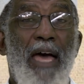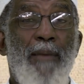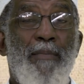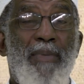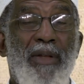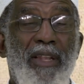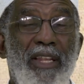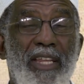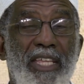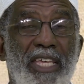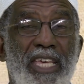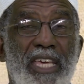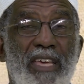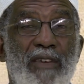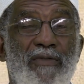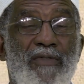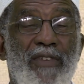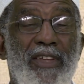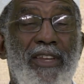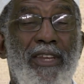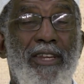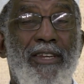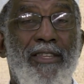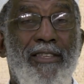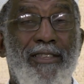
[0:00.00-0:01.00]
And I
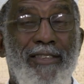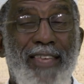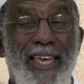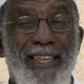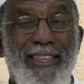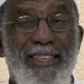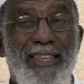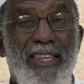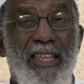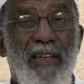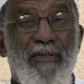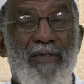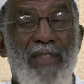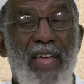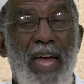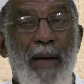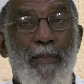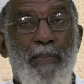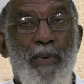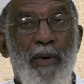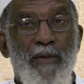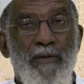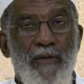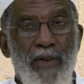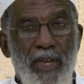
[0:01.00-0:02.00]
believe in the necessity
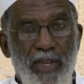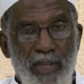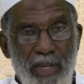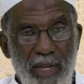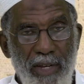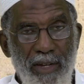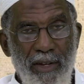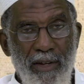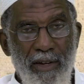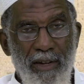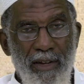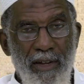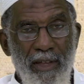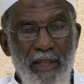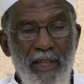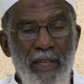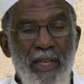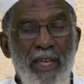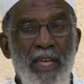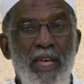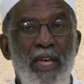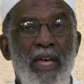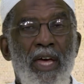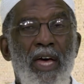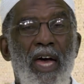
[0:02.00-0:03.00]
of that provision,
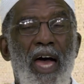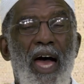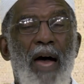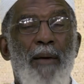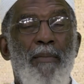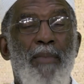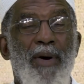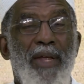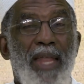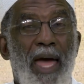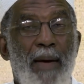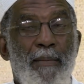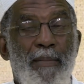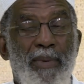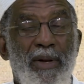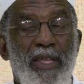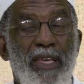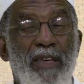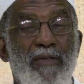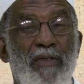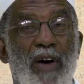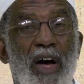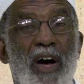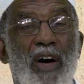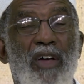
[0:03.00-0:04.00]
but I
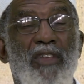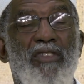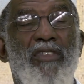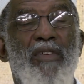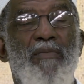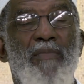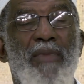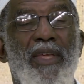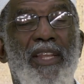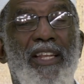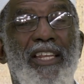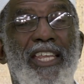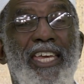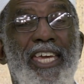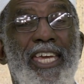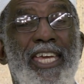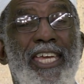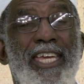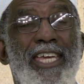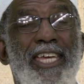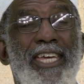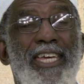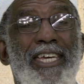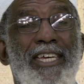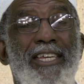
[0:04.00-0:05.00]
believe
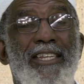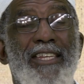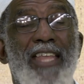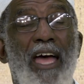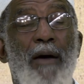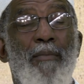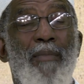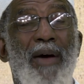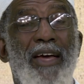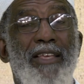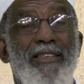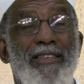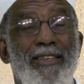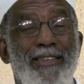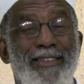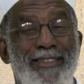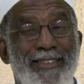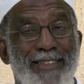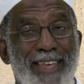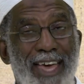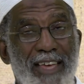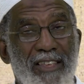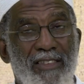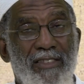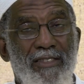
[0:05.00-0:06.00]
ultimately that my
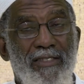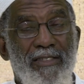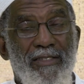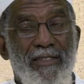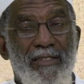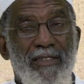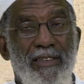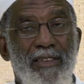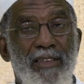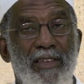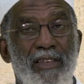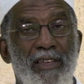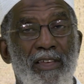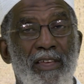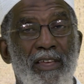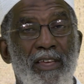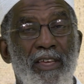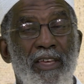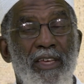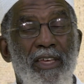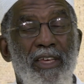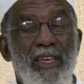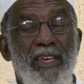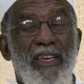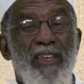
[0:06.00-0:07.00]
success
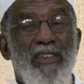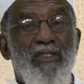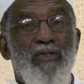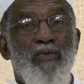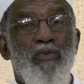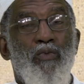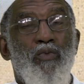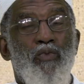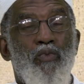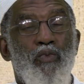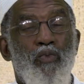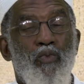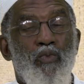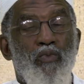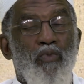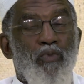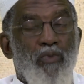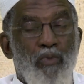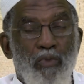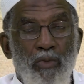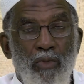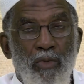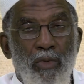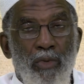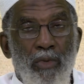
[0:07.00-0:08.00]
is
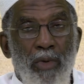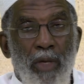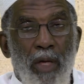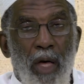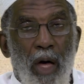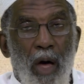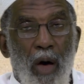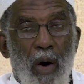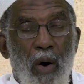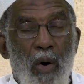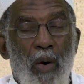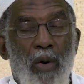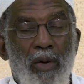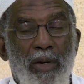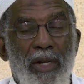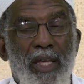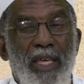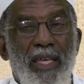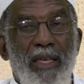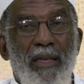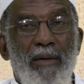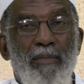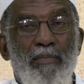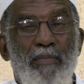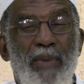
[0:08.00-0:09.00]

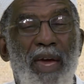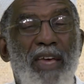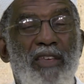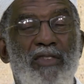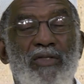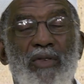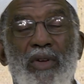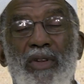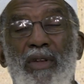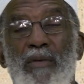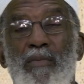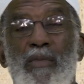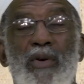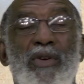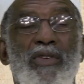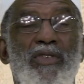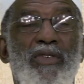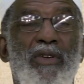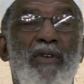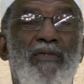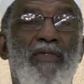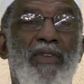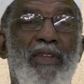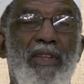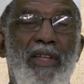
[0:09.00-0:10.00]
only based on the
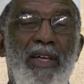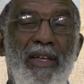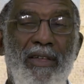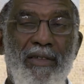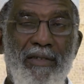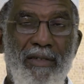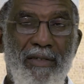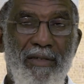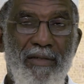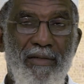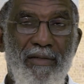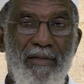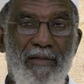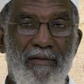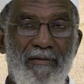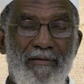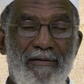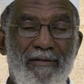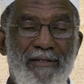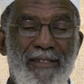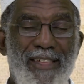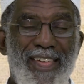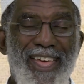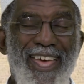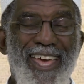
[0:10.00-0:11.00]
mercy of Allah.
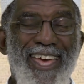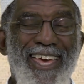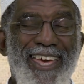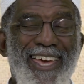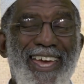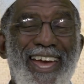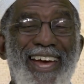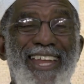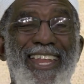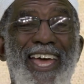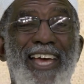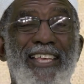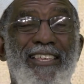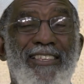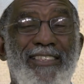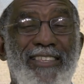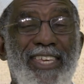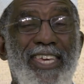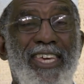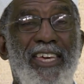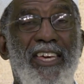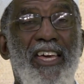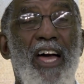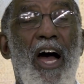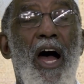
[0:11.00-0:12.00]
And
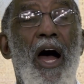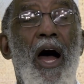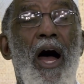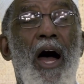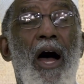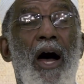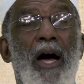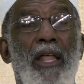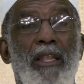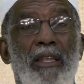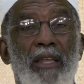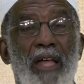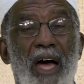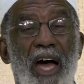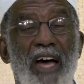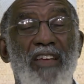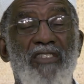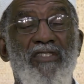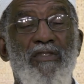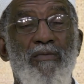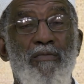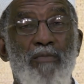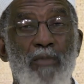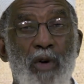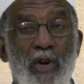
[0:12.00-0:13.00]
I seek
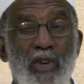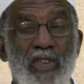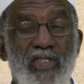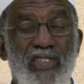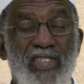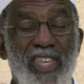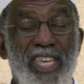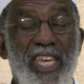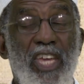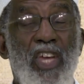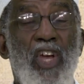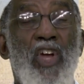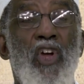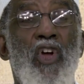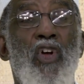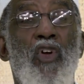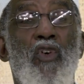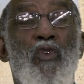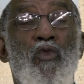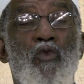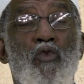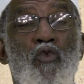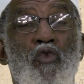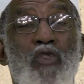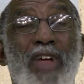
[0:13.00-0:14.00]
Allah's mercy
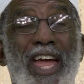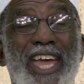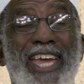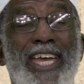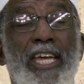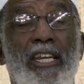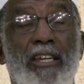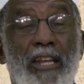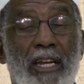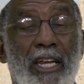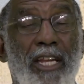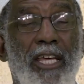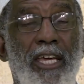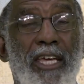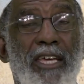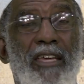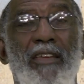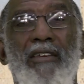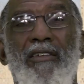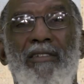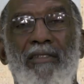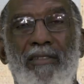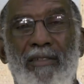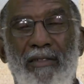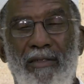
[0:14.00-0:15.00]

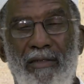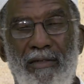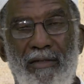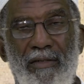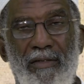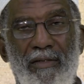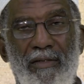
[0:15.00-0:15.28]
regularly.